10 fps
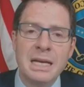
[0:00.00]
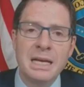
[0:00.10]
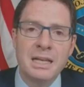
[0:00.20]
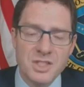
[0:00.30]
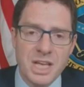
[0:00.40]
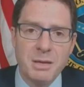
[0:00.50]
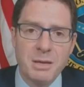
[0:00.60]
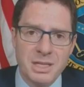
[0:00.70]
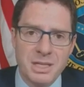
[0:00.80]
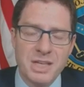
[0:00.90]
The second
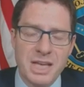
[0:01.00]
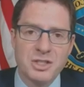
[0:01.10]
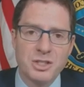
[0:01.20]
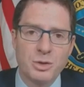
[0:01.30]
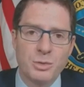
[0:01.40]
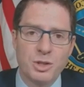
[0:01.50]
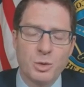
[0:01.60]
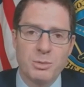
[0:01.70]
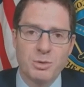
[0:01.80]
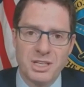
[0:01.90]
piece has to do with the
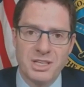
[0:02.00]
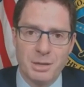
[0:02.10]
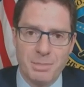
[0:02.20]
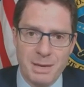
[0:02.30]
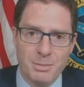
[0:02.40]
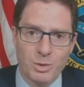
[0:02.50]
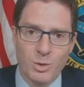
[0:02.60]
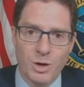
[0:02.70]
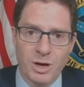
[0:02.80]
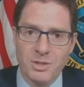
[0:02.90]
20% down payment
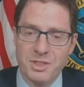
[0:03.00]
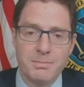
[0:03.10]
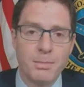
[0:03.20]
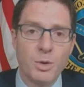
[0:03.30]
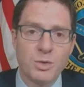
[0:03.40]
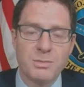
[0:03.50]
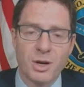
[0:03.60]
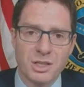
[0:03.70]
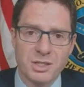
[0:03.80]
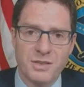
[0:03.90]
requirement that most
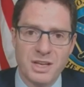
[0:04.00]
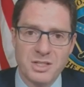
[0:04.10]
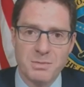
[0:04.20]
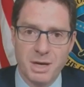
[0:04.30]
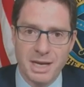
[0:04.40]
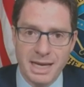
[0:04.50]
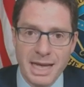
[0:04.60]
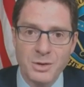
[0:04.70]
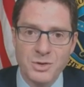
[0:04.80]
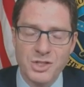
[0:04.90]
Americans face in buying
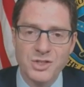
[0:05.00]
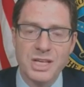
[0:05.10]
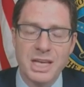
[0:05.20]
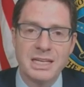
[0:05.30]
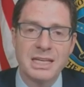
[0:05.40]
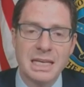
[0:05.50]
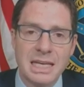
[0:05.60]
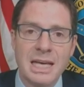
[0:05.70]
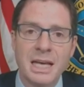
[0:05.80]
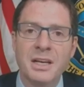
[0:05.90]
houses. And
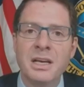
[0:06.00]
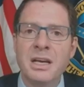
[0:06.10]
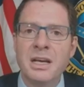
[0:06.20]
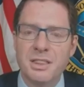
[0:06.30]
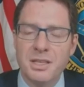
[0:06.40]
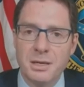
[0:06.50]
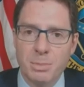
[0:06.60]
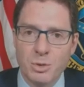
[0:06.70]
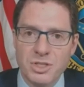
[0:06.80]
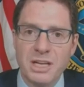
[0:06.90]
again, the
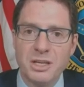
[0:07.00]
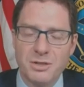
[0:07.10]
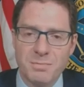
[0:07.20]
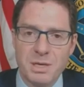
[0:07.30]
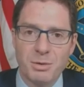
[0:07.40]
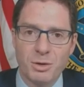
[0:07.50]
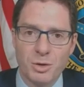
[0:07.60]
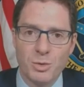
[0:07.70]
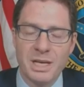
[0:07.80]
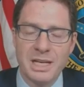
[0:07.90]
percentage of people
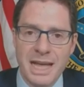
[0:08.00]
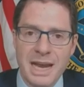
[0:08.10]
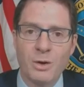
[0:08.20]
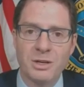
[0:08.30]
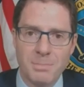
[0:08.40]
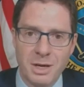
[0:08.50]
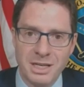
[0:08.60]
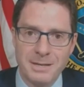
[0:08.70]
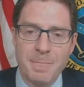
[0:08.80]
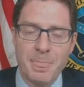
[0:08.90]
who inherit
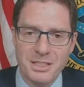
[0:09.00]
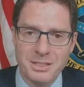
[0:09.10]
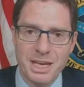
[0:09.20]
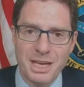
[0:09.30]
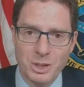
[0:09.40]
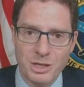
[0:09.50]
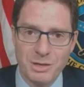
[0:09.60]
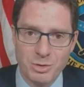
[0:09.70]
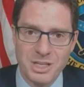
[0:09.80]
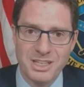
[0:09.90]
money to make a
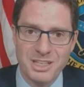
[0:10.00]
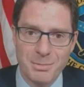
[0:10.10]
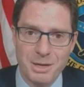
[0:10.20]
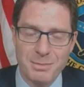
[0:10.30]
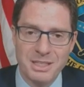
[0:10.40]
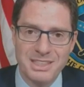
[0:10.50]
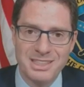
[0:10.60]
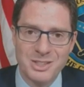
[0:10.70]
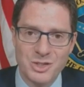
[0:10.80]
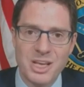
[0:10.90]
20% down payment
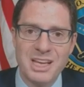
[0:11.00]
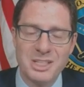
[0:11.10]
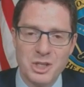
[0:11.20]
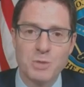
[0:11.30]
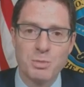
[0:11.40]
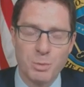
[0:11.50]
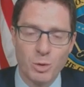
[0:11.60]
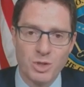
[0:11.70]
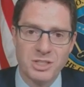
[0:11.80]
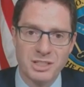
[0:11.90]
is
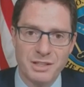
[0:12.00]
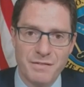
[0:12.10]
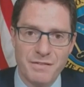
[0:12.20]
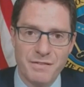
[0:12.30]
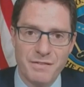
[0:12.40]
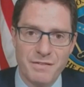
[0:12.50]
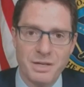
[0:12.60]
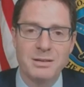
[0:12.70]
disproportionately favoring,